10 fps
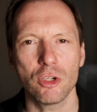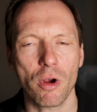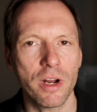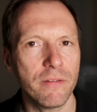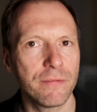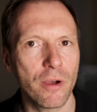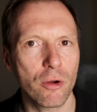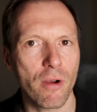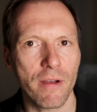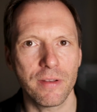try to
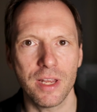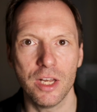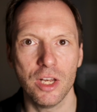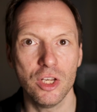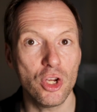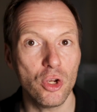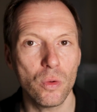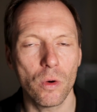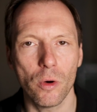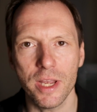photograph it in a
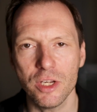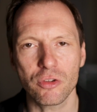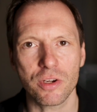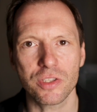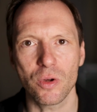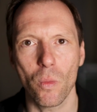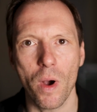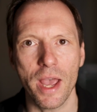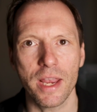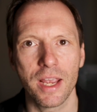new or interesting
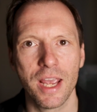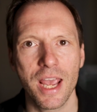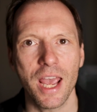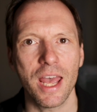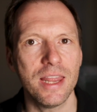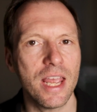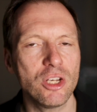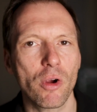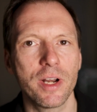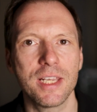way, and then
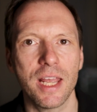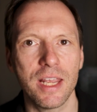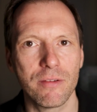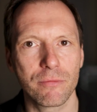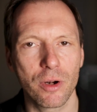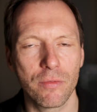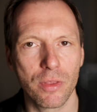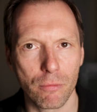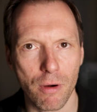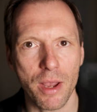try to get it in front of
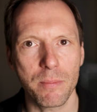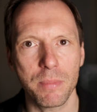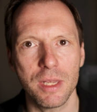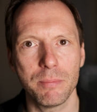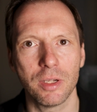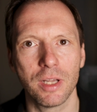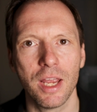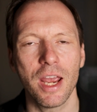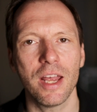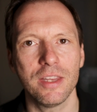the right people
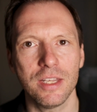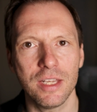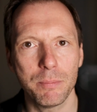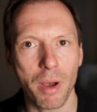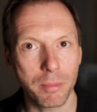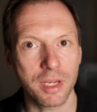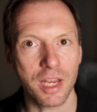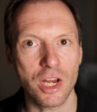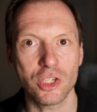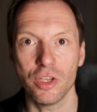at the
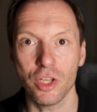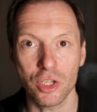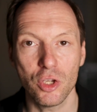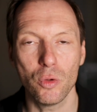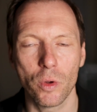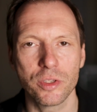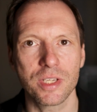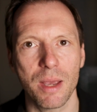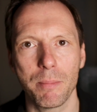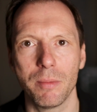publication that you want to
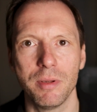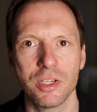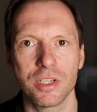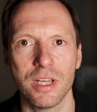get published